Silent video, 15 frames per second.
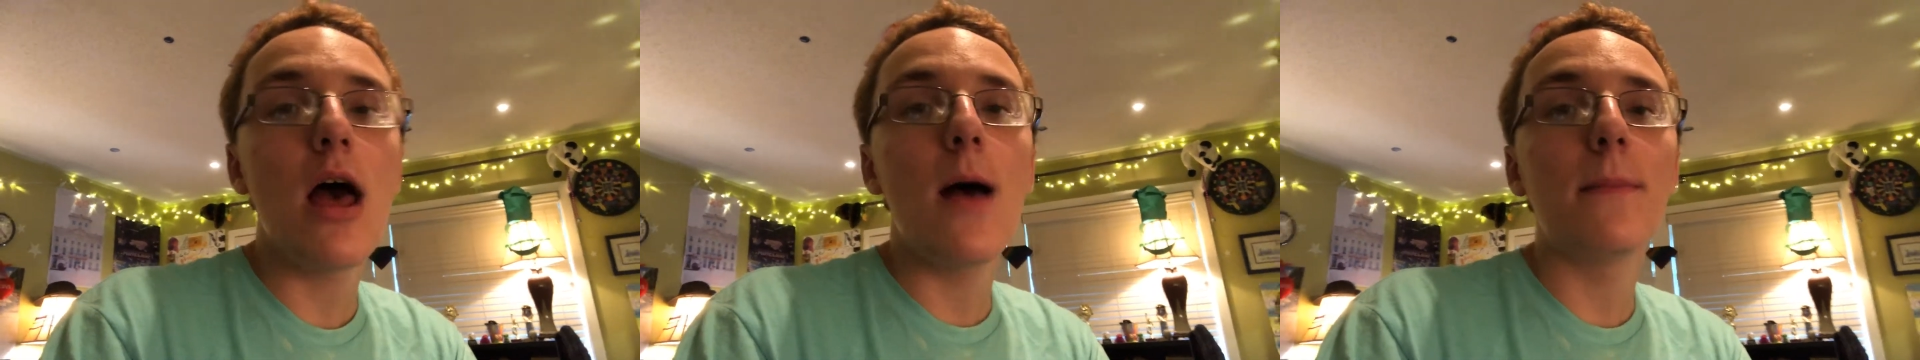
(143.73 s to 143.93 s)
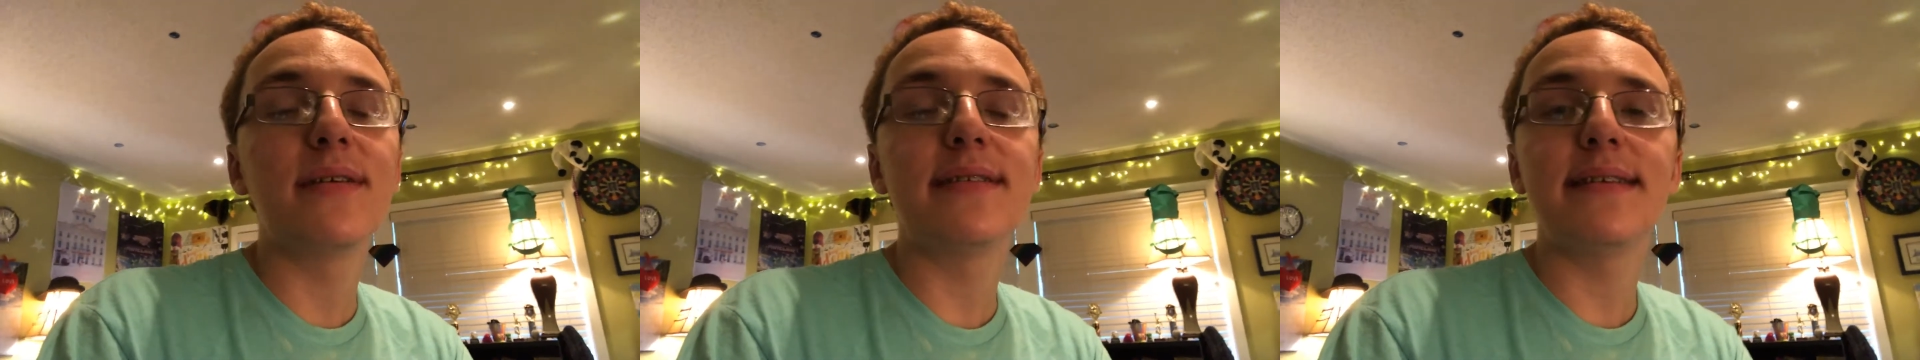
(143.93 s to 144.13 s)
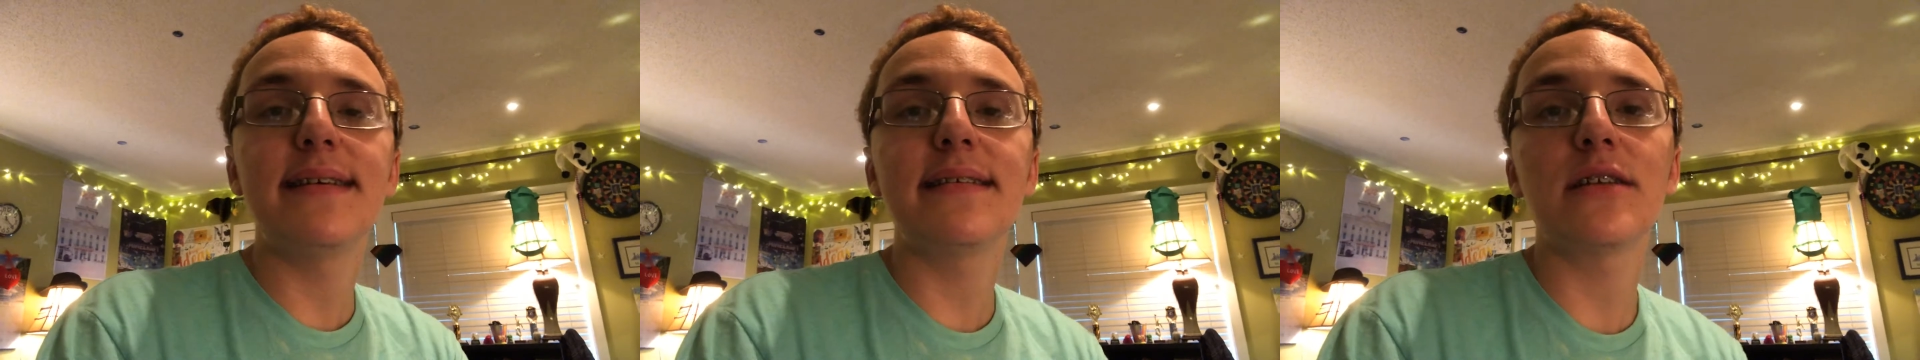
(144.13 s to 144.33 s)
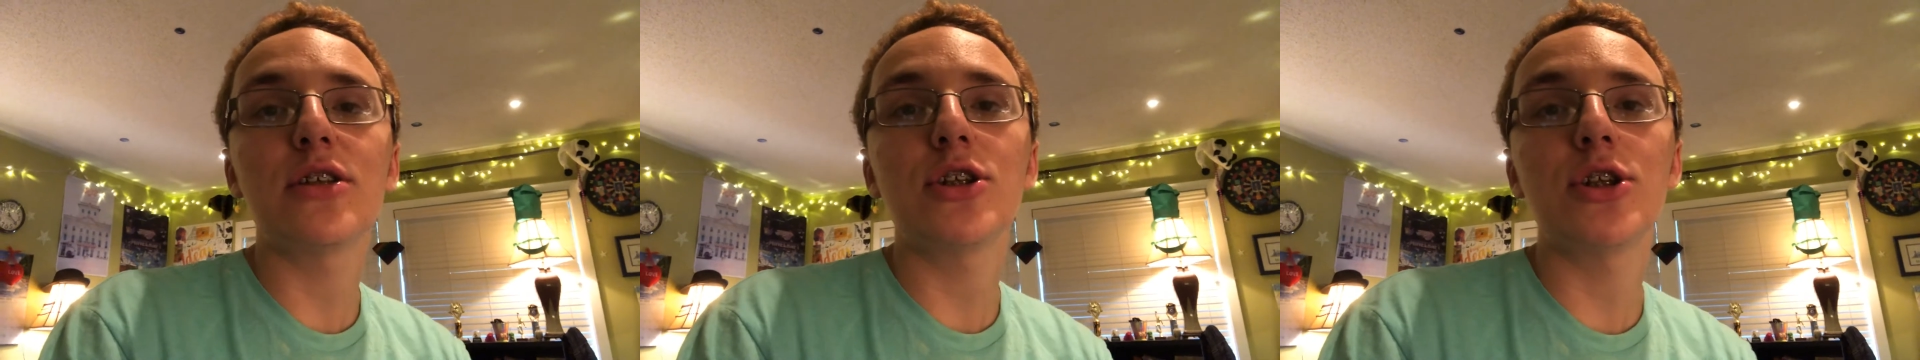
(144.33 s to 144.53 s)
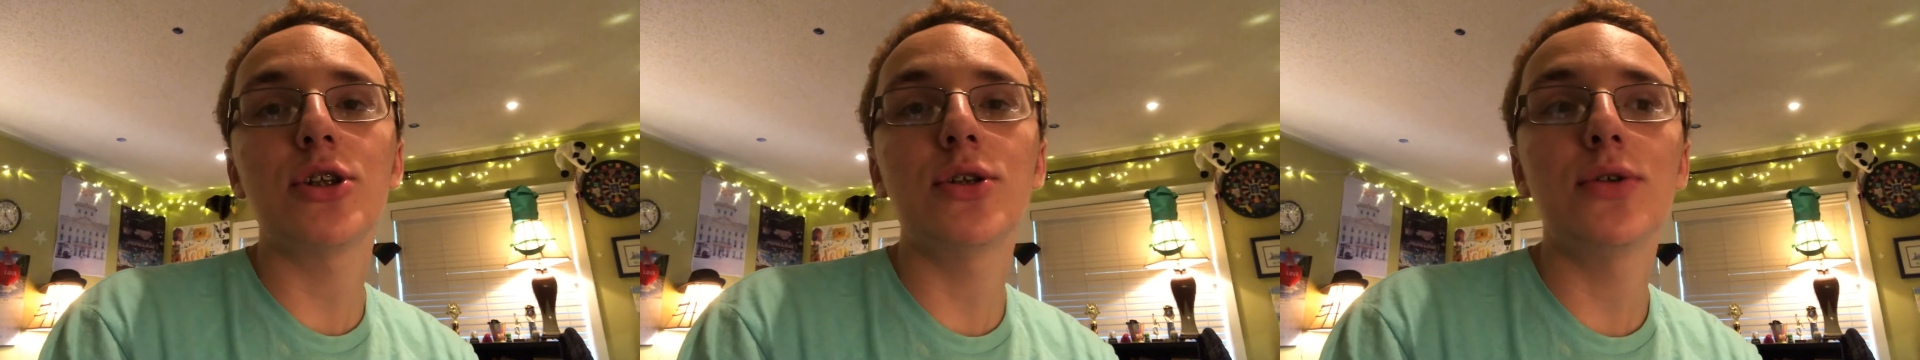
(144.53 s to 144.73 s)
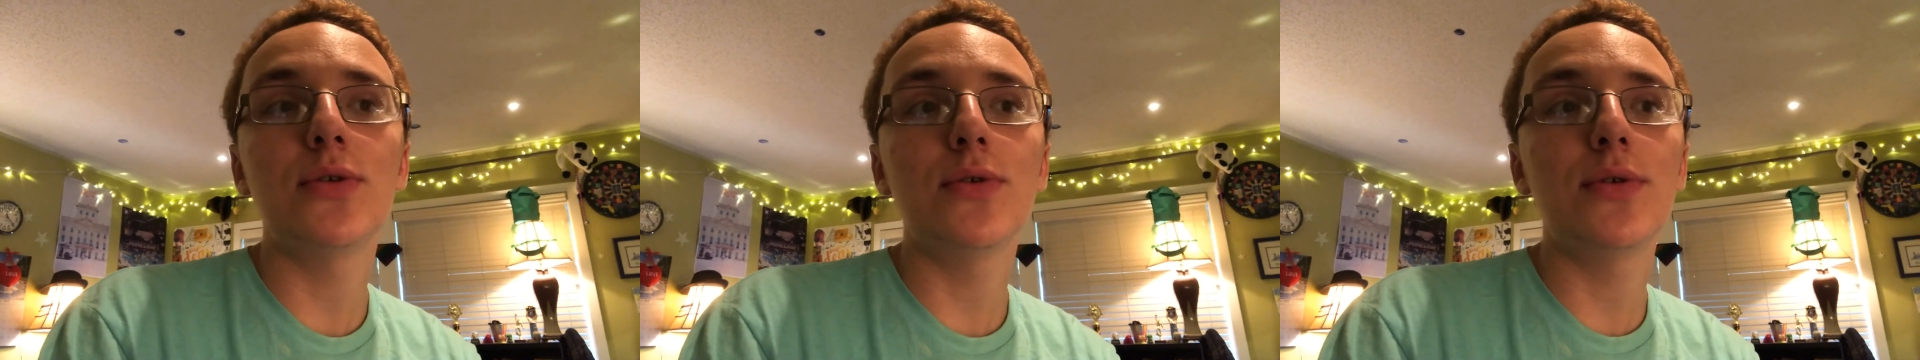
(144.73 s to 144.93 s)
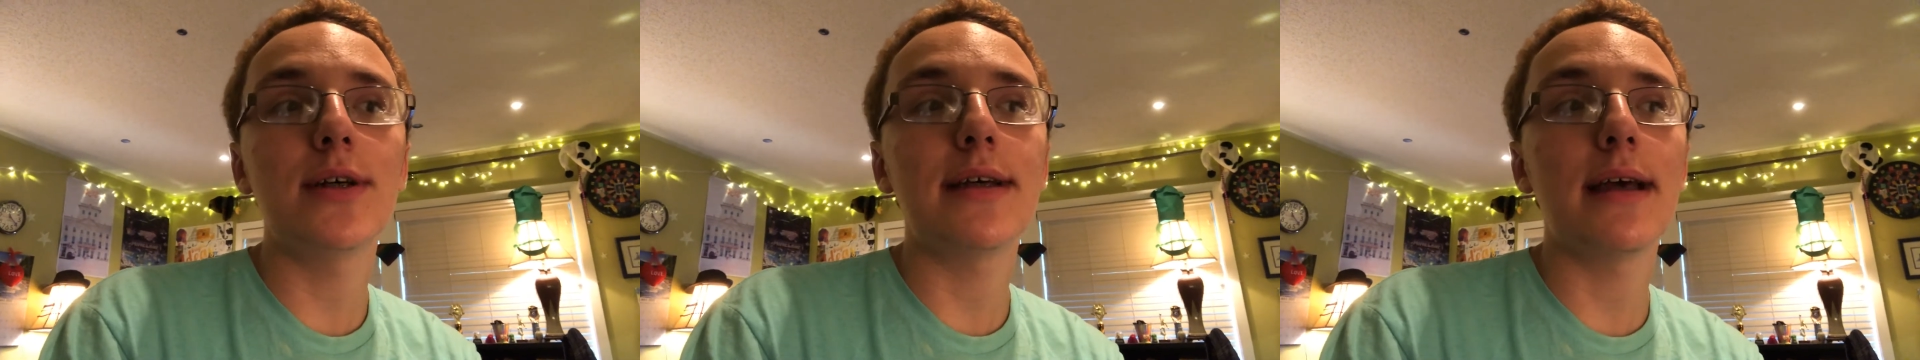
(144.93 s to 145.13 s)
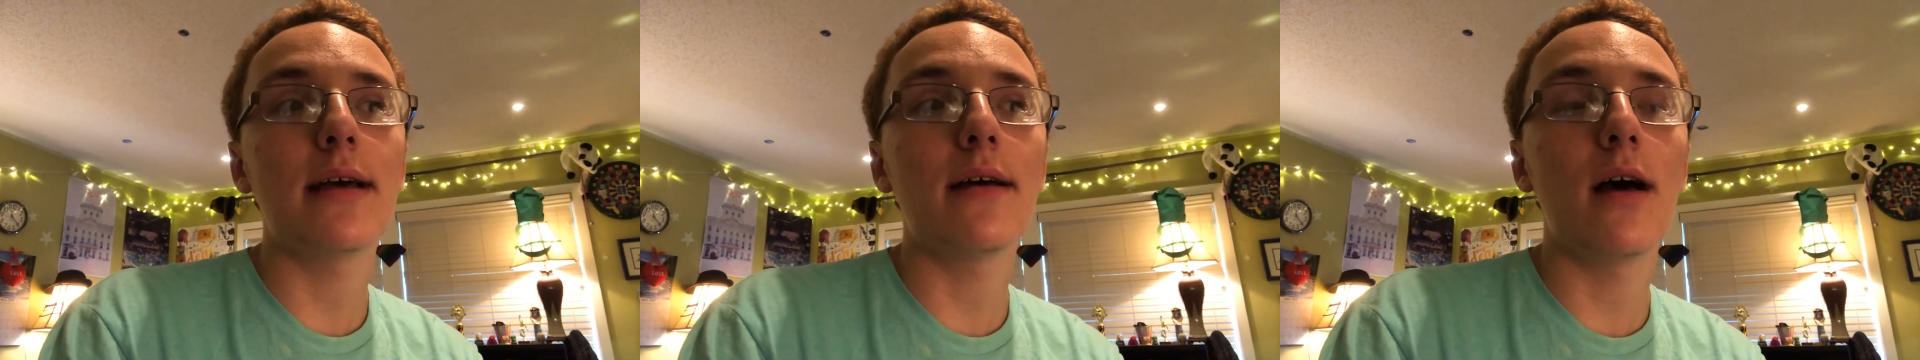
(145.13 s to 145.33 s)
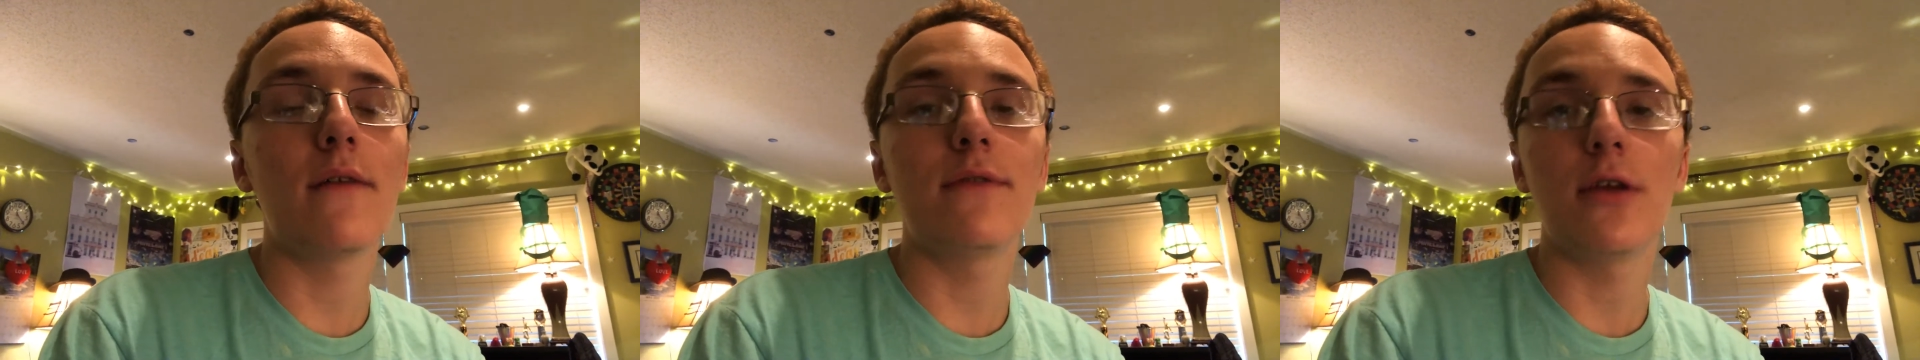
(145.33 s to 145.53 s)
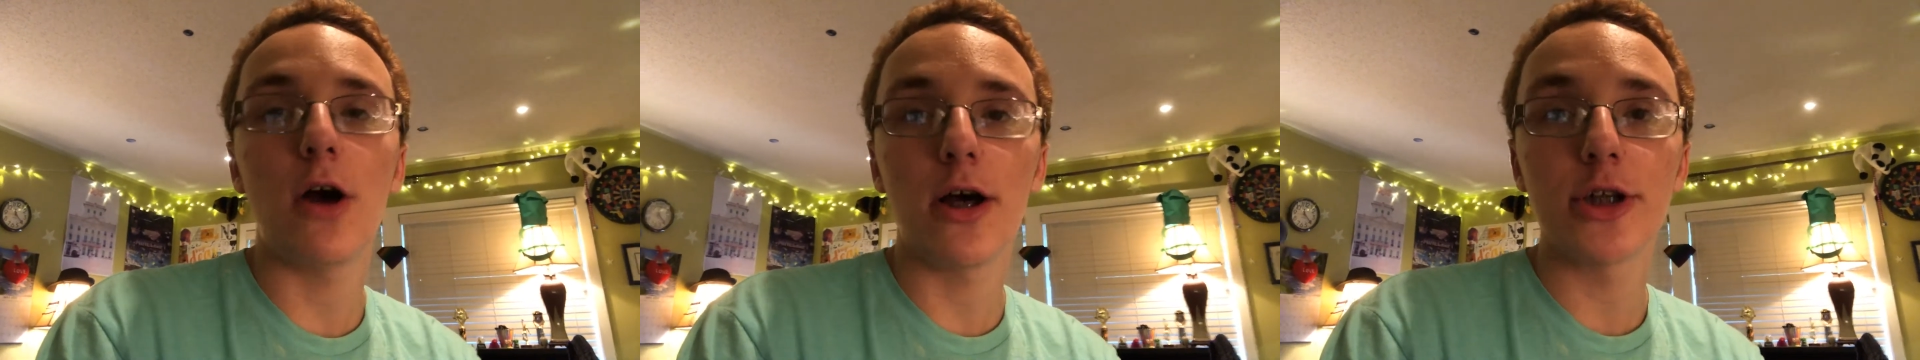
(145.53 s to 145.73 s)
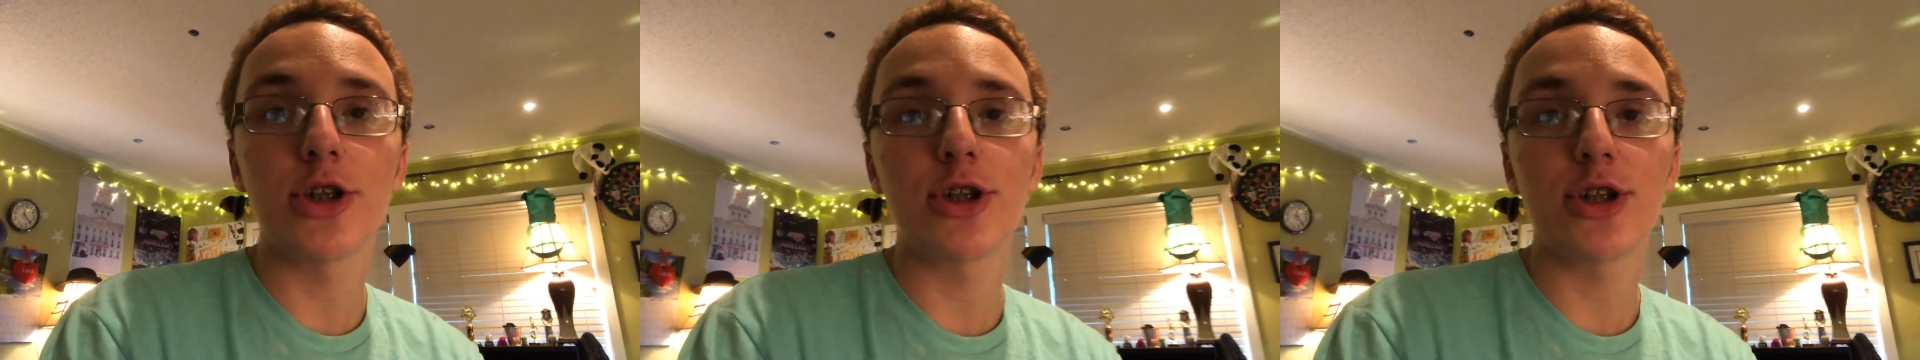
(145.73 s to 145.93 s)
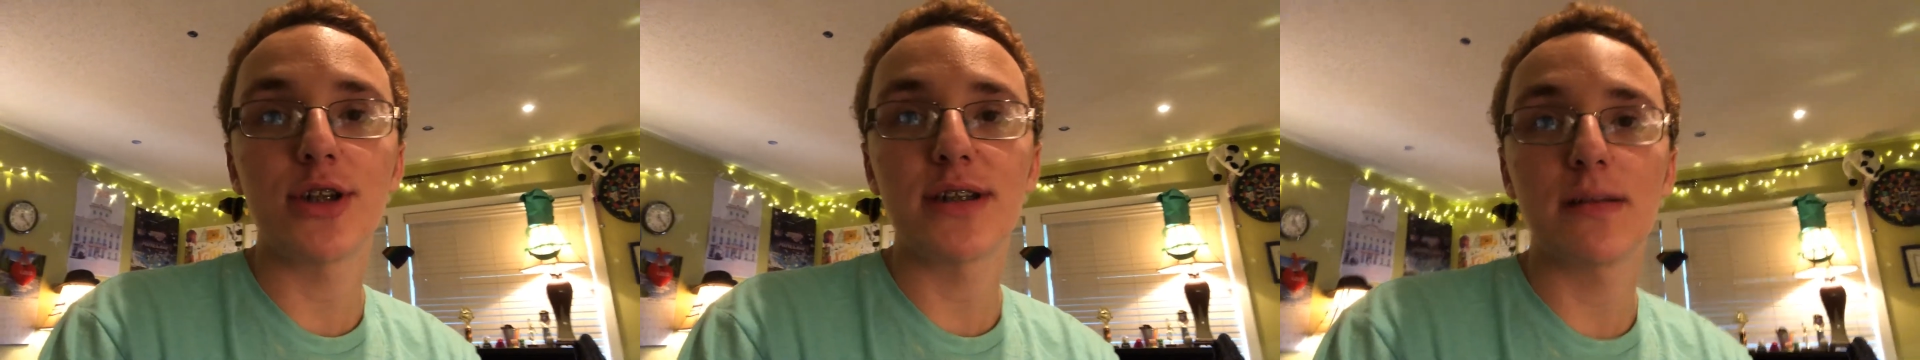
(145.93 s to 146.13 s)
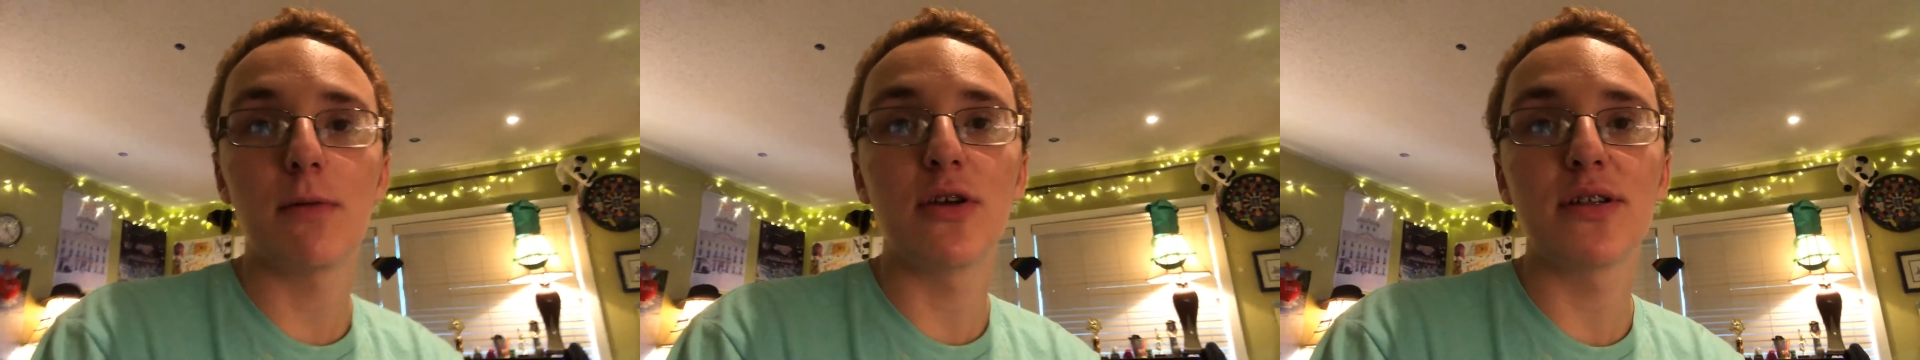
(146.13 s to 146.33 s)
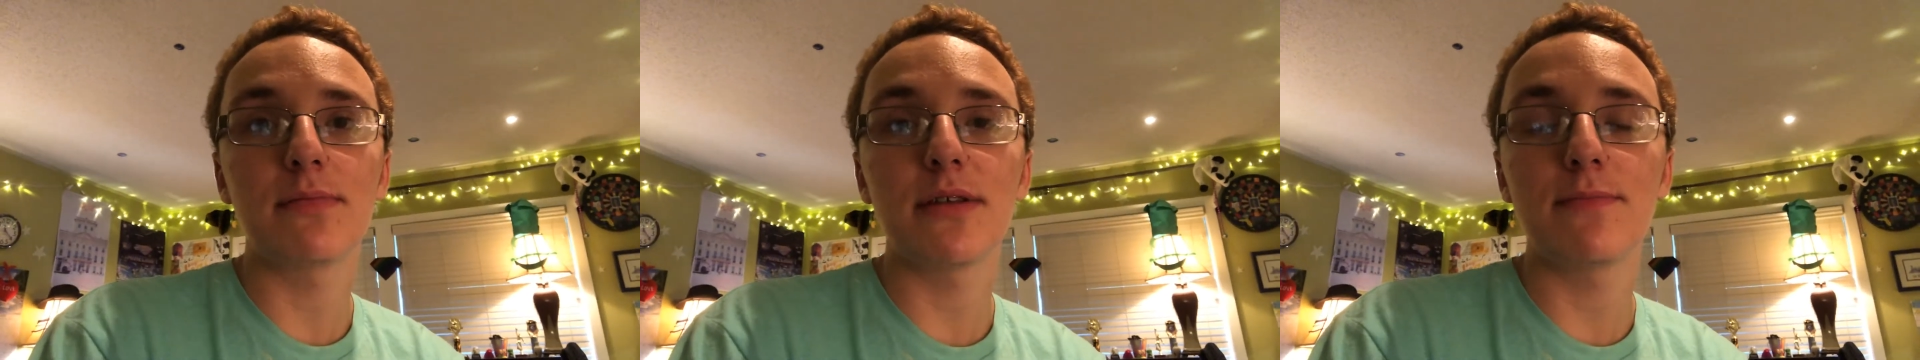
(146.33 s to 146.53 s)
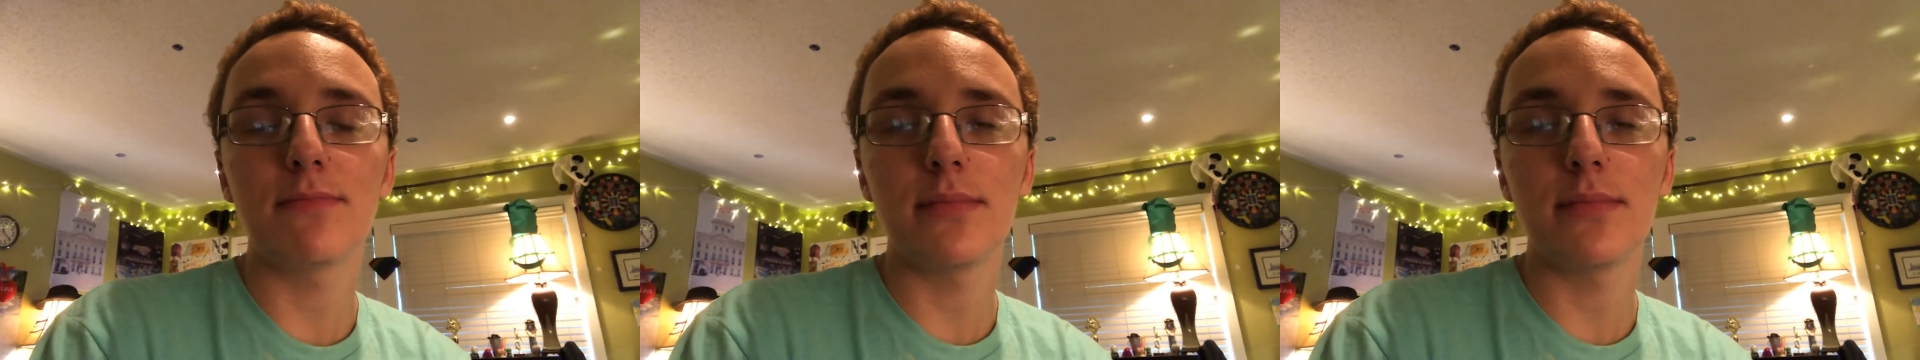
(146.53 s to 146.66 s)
but season two of The Ostrich is supposed to